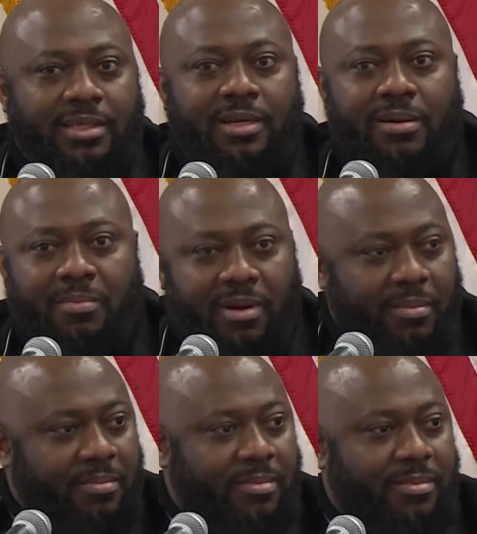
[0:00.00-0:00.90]
single
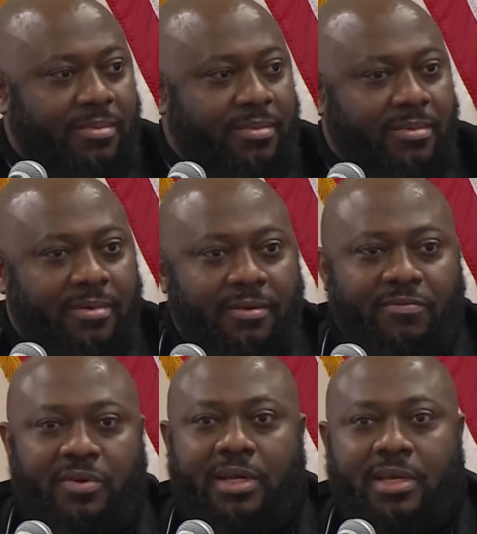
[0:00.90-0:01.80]
mom of
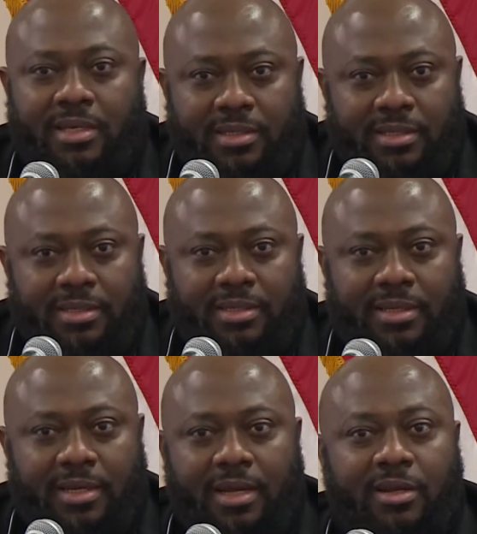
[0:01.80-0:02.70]
3 kids,
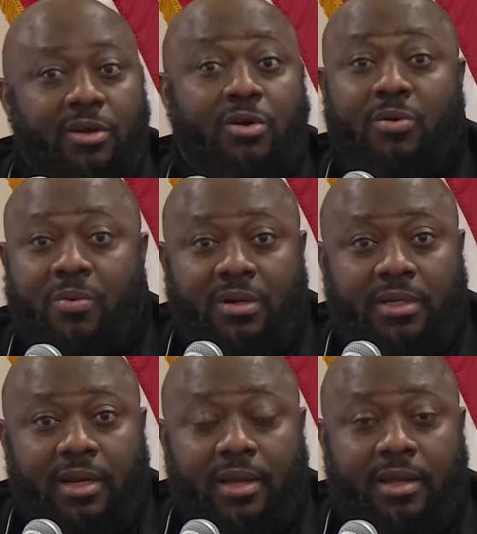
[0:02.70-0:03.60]
say, hey, don't go to work
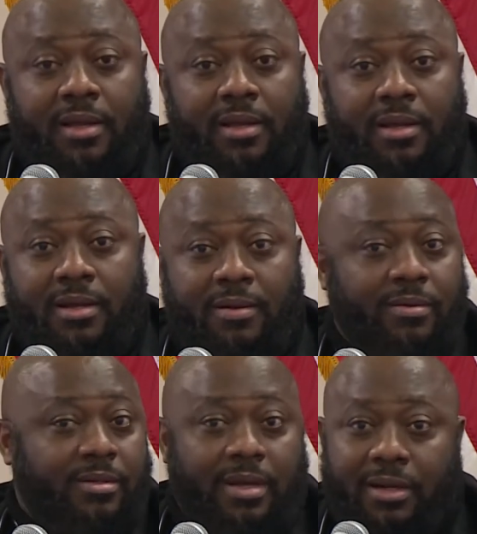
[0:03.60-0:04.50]
today. Go to
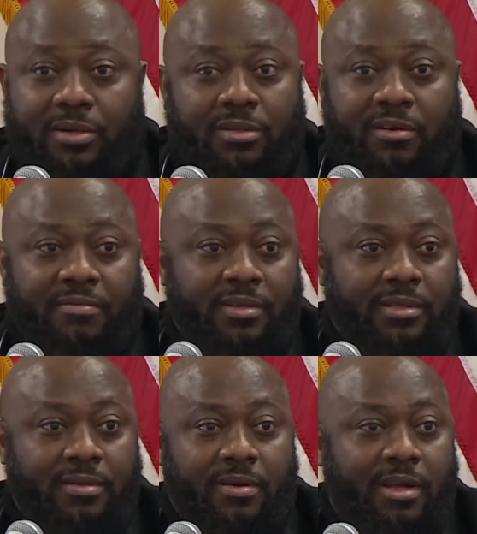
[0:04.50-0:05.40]
the doctor's
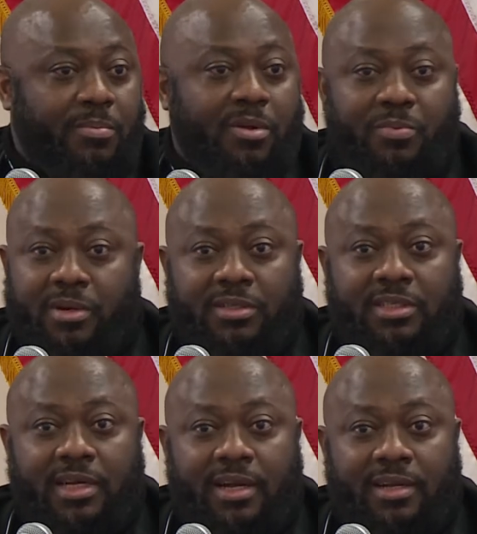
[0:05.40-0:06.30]
office. Go get blood pressure
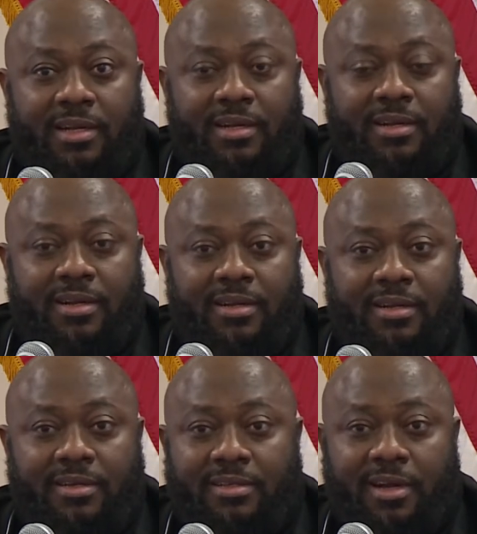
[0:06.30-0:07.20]

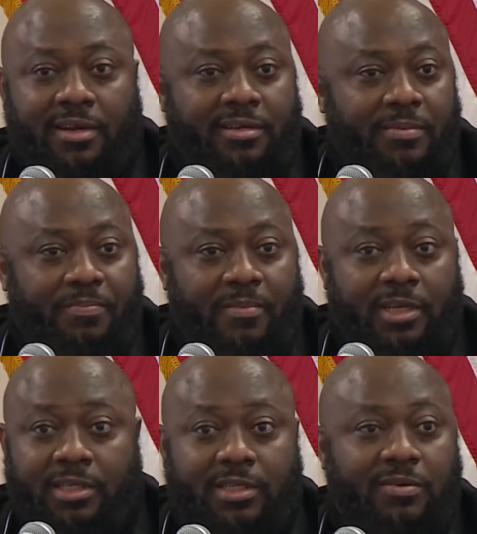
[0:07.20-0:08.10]
checked.
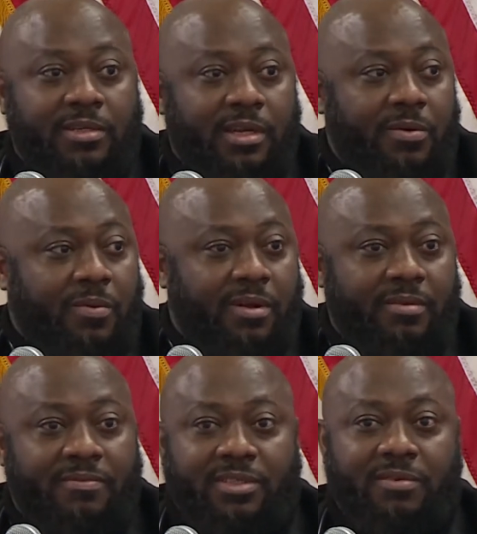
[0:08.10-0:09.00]
And she's going to tell you, well,
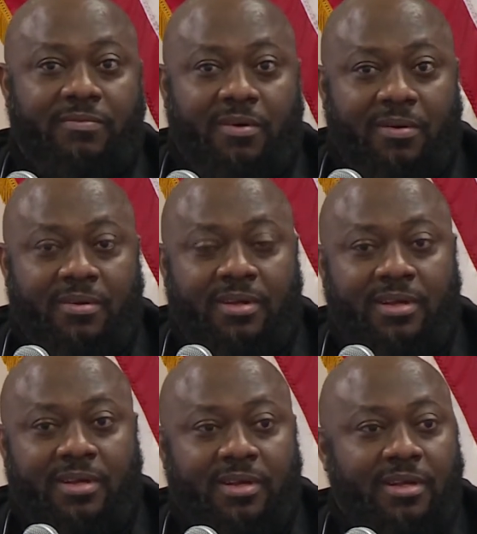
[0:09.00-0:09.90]
first of all,
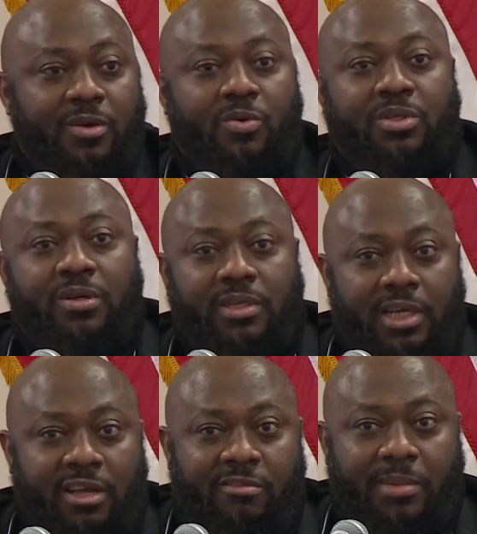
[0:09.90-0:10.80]
who's going to
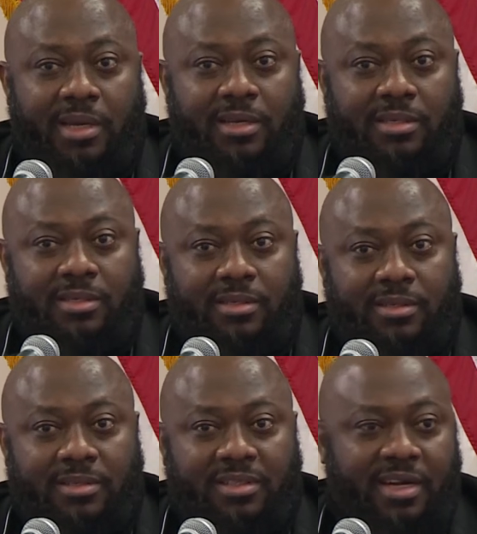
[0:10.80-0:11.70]
take care of my kids?
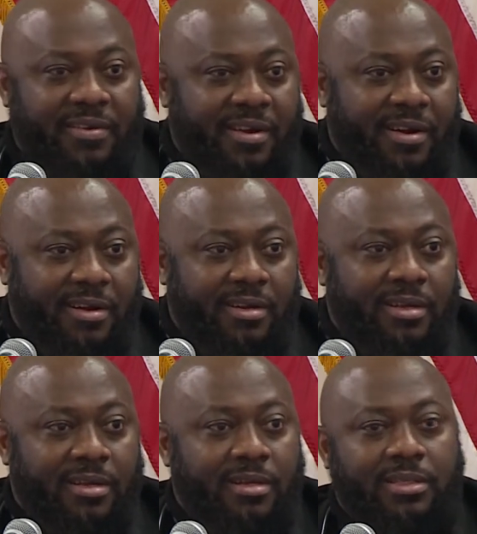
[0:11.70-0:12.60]
Child care.
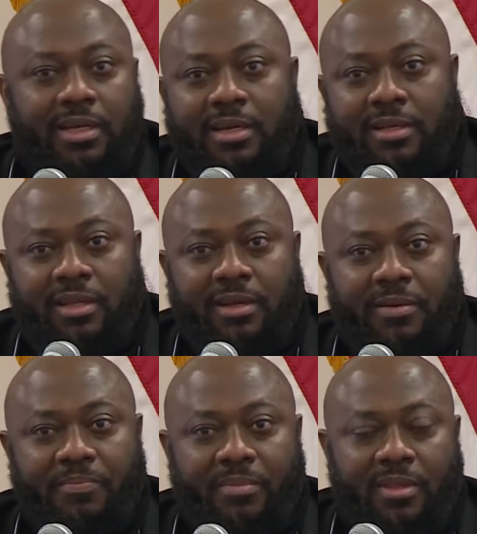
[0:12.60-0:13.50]
Secondly,
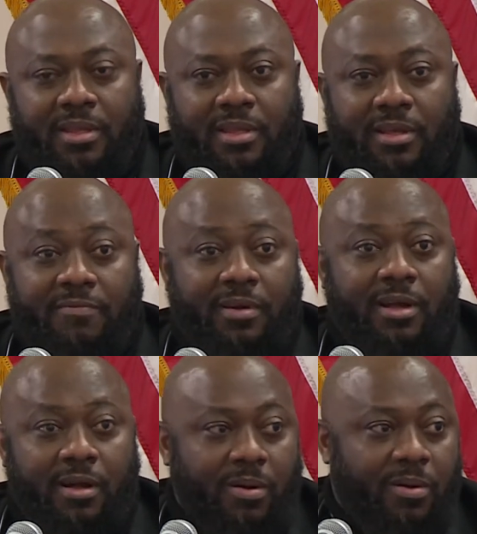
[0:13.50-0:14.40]
if I
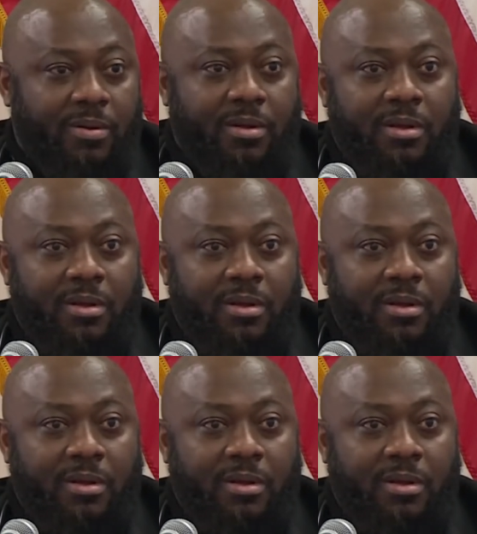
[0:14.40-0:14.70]
go,